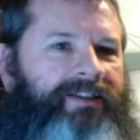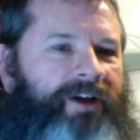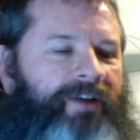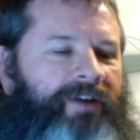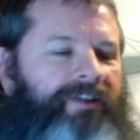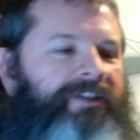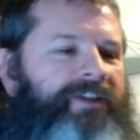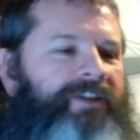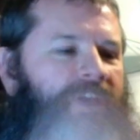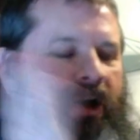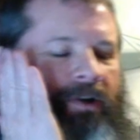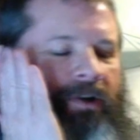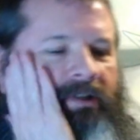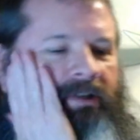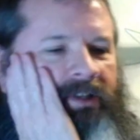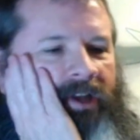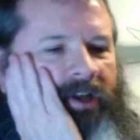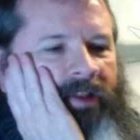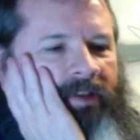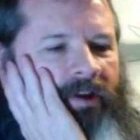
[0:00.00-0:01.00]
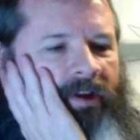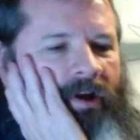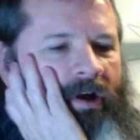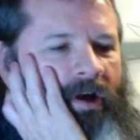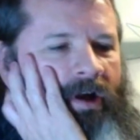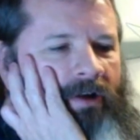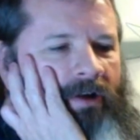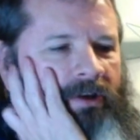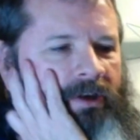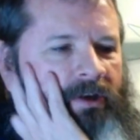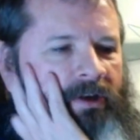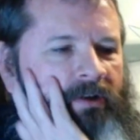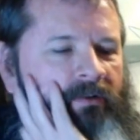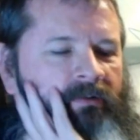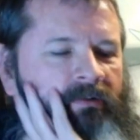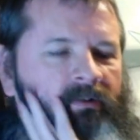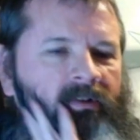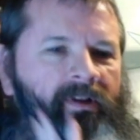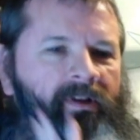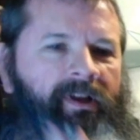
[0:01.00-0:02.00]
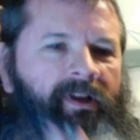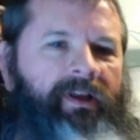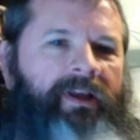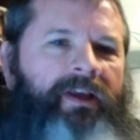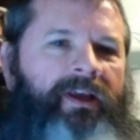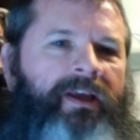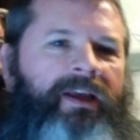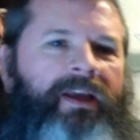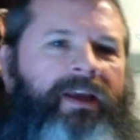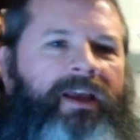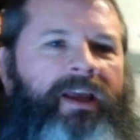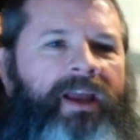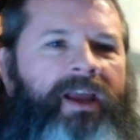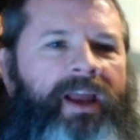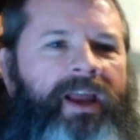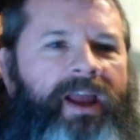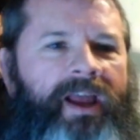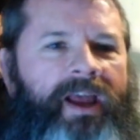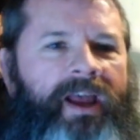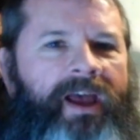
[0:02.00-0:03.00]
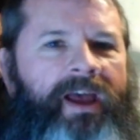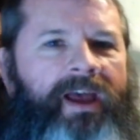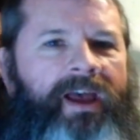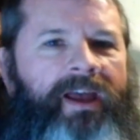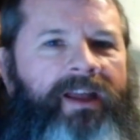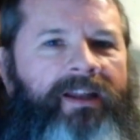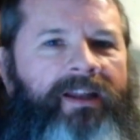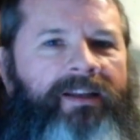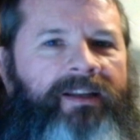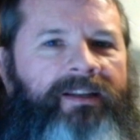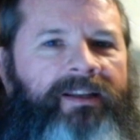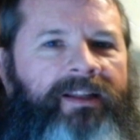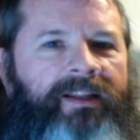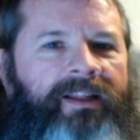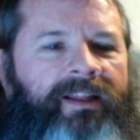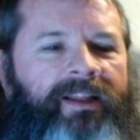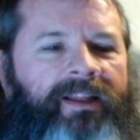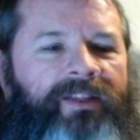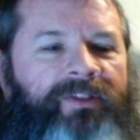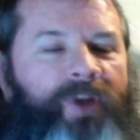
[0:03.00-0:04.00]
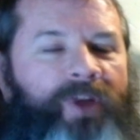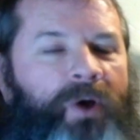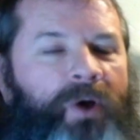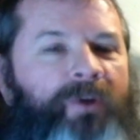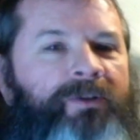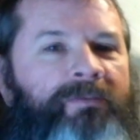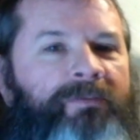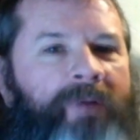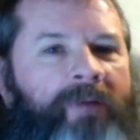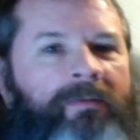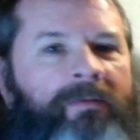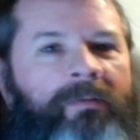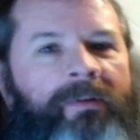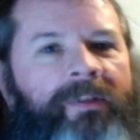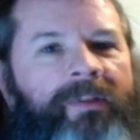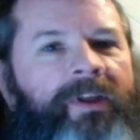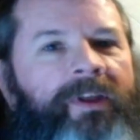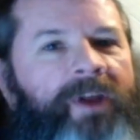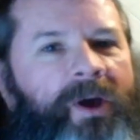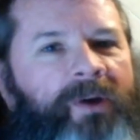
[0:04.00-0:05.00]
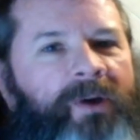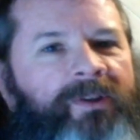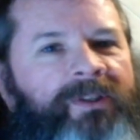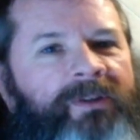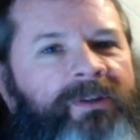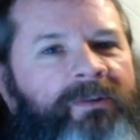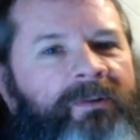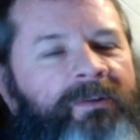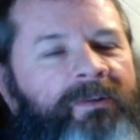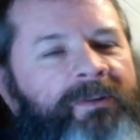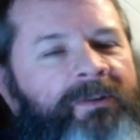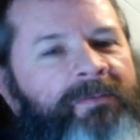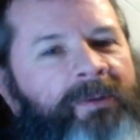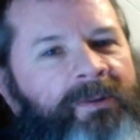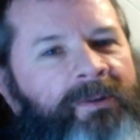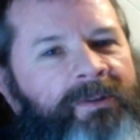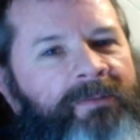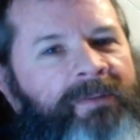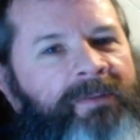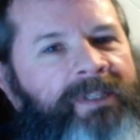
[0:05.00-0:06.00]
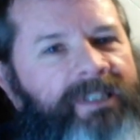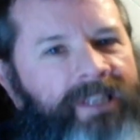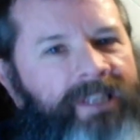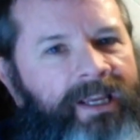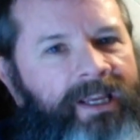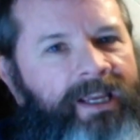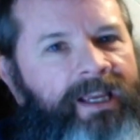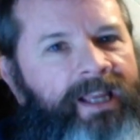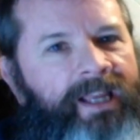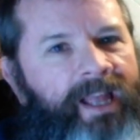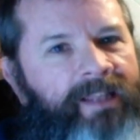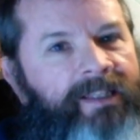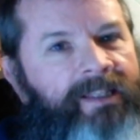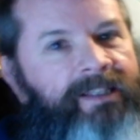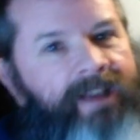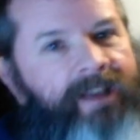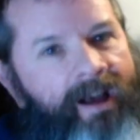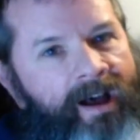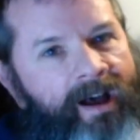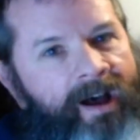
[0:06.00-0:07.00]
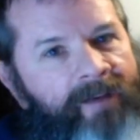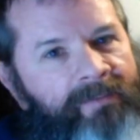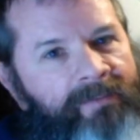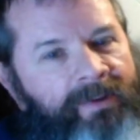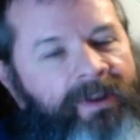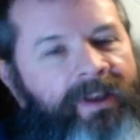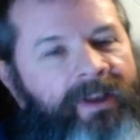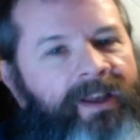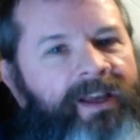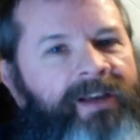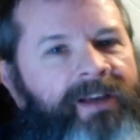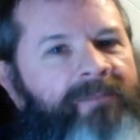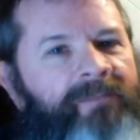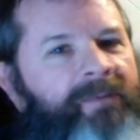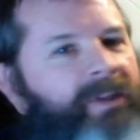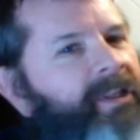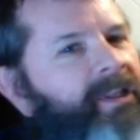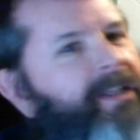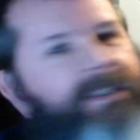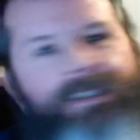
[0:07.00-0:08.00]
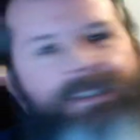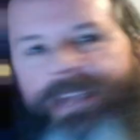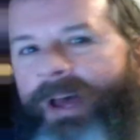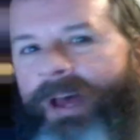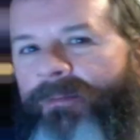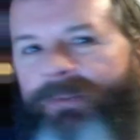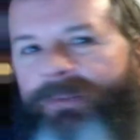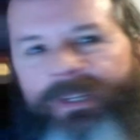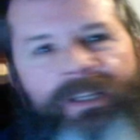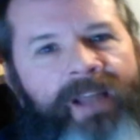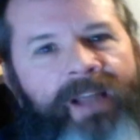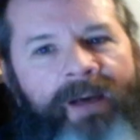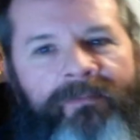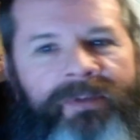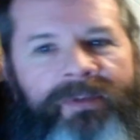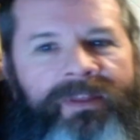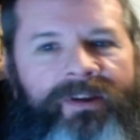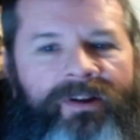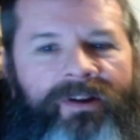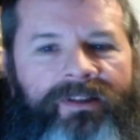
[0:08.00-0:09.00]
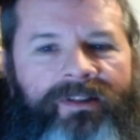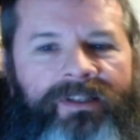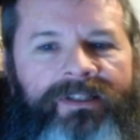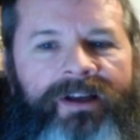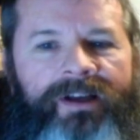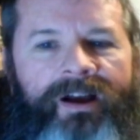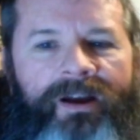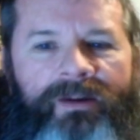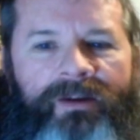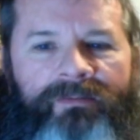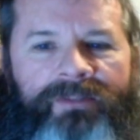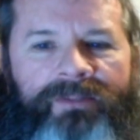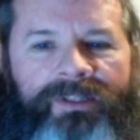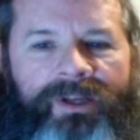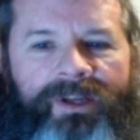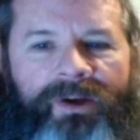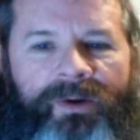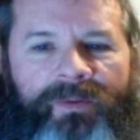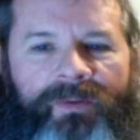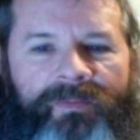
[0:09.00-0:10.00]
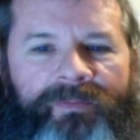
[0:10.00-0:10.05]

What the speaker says: these goats, and I thought, oh, how cute. And those are probably the goats that we were supposed to be seeing at the top, but they just happened to not be there at the time, so